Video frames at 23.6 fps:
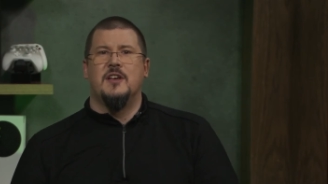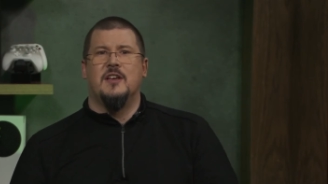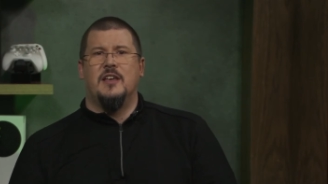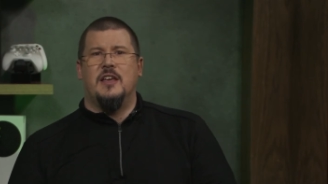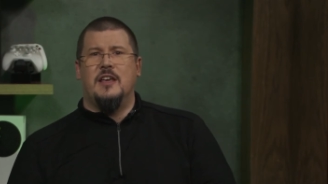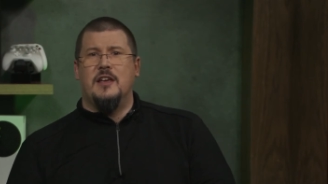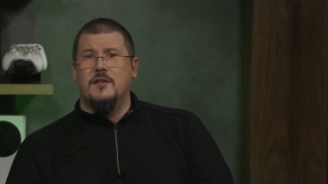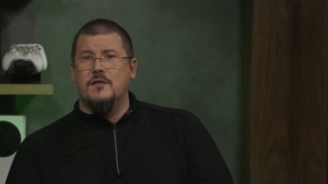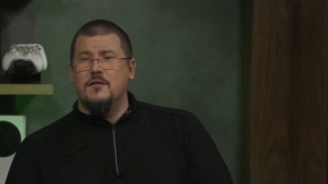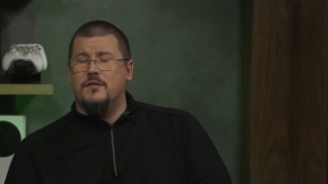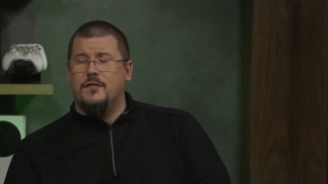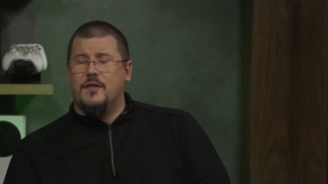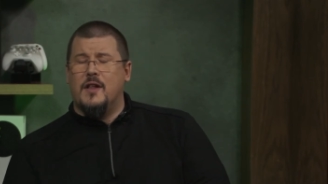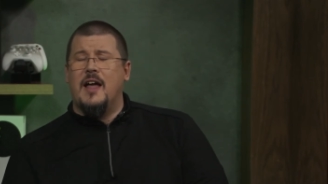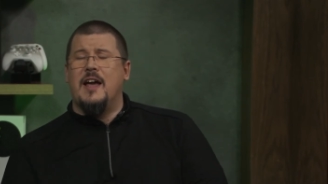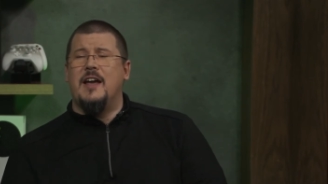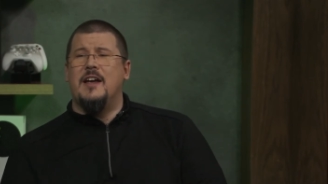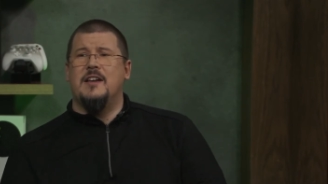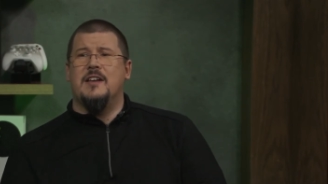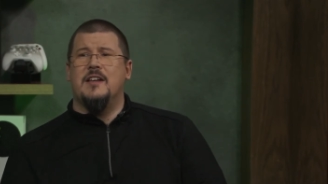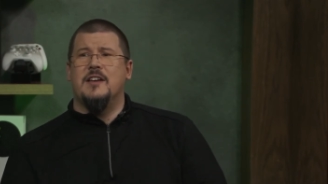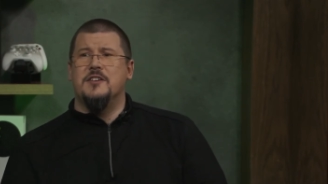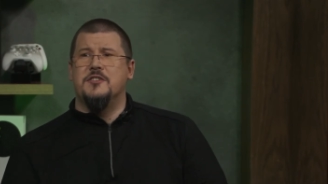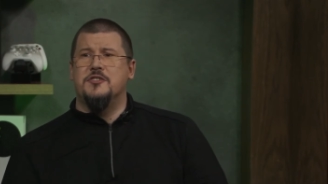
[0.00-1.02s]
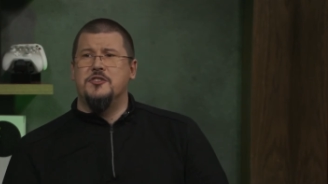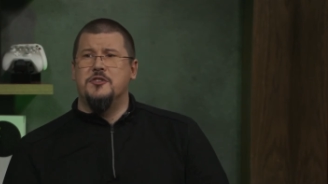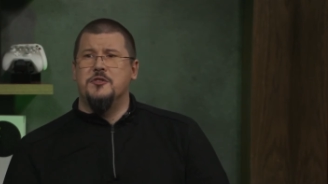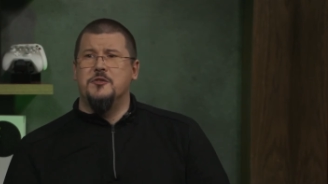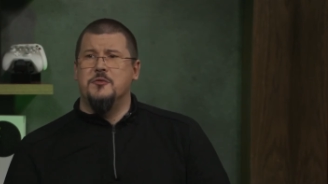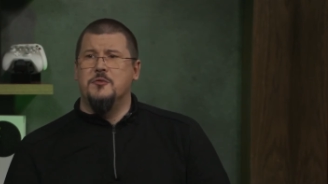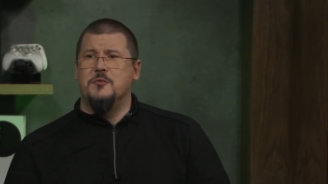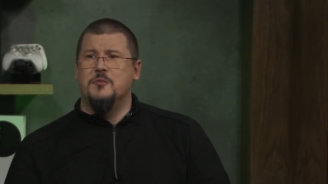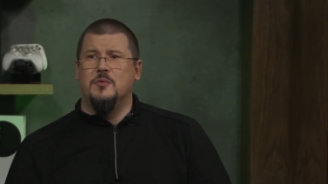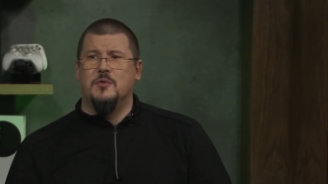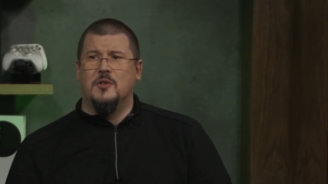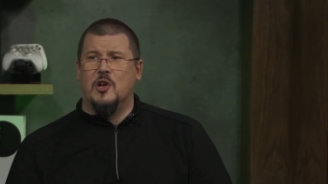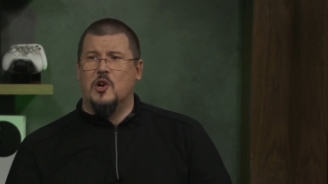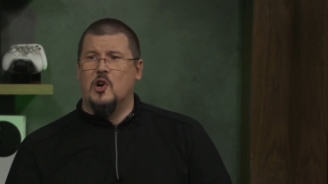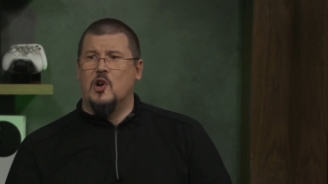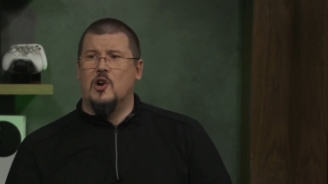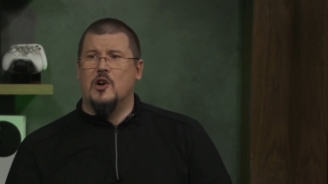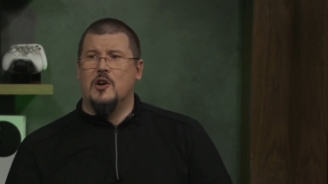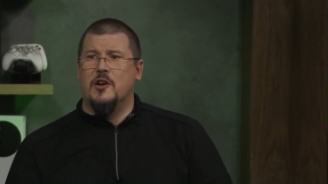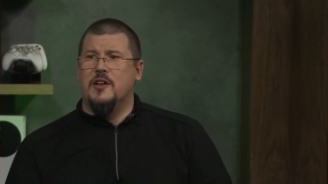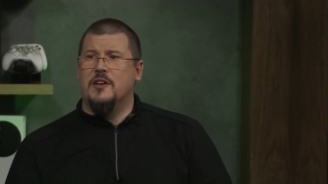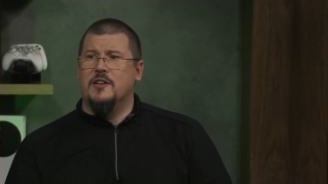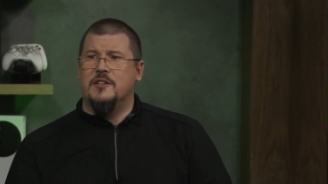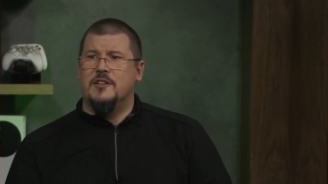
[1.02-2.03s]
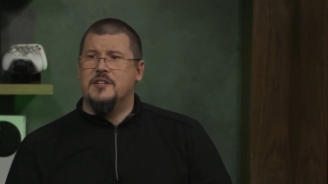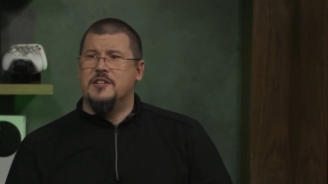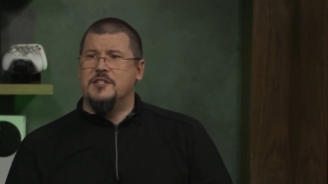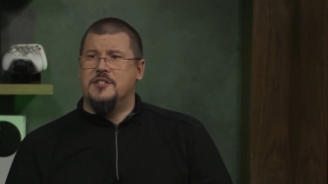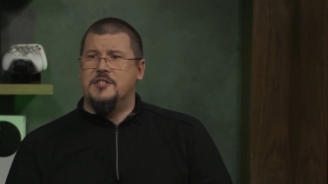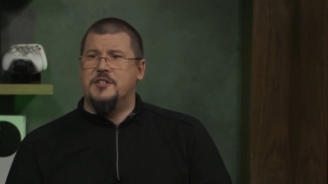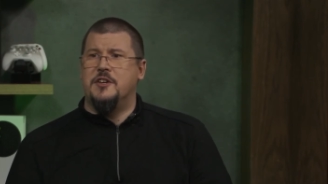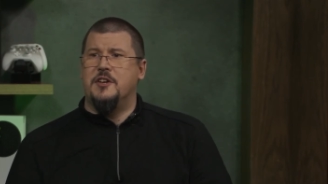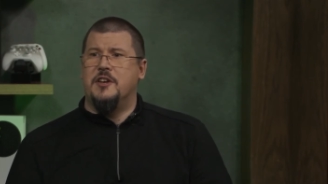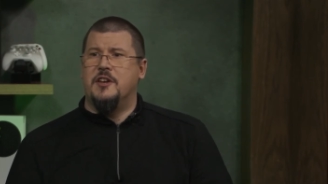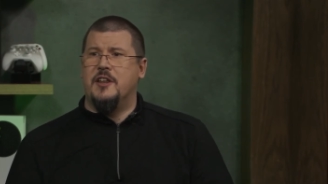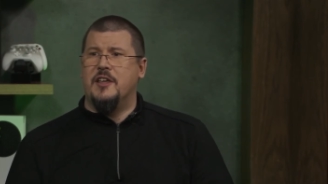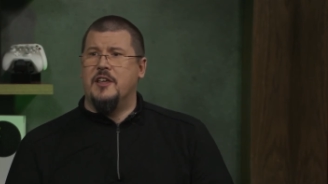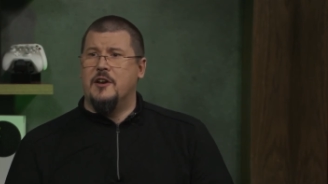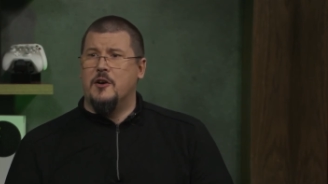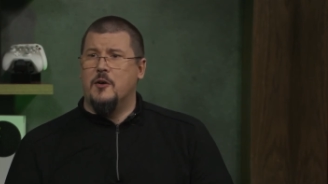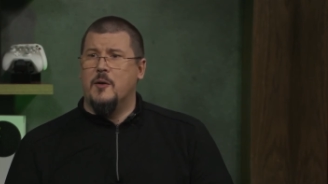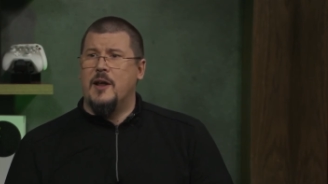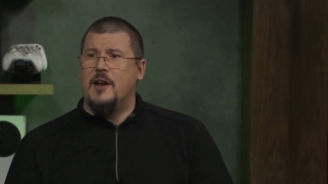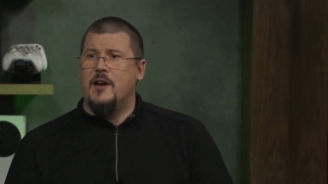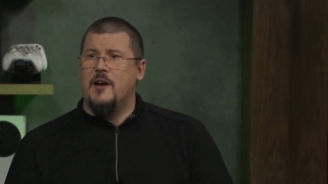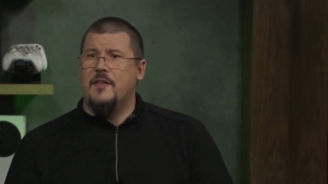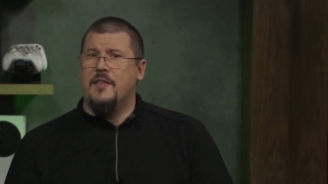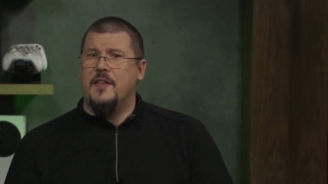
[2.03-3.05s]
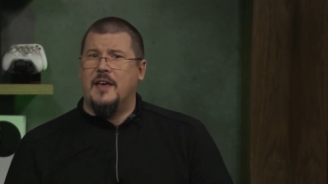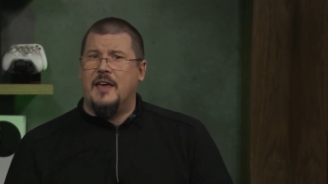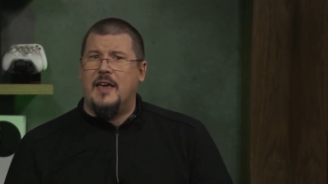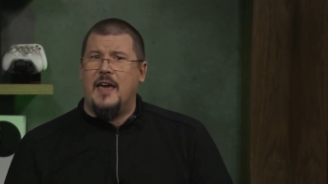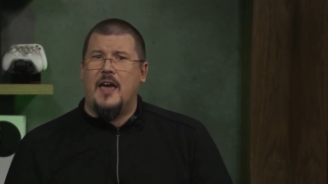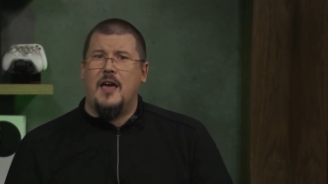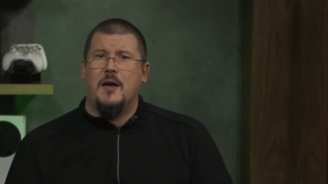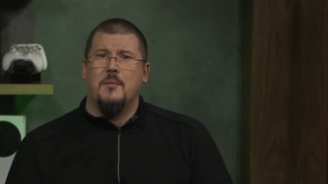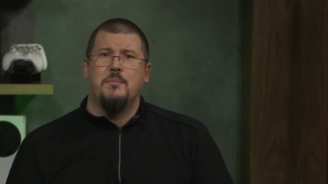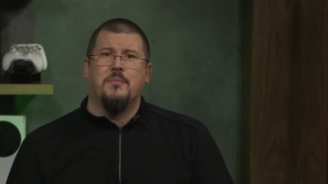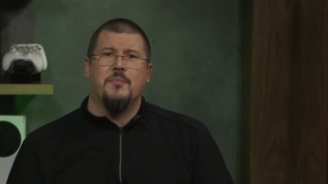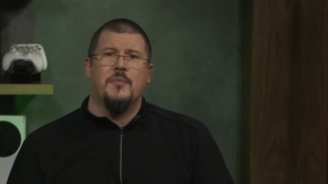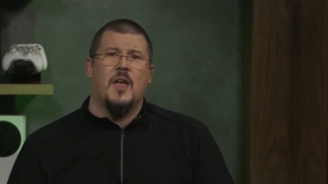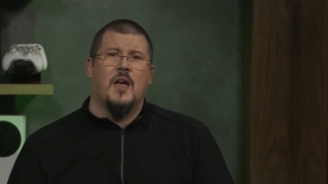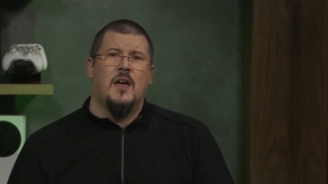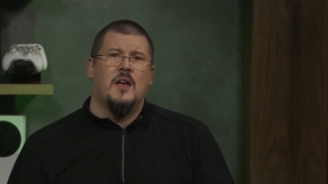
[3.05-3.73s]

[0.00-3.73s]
in flight as you learn and continue to iterate on the game.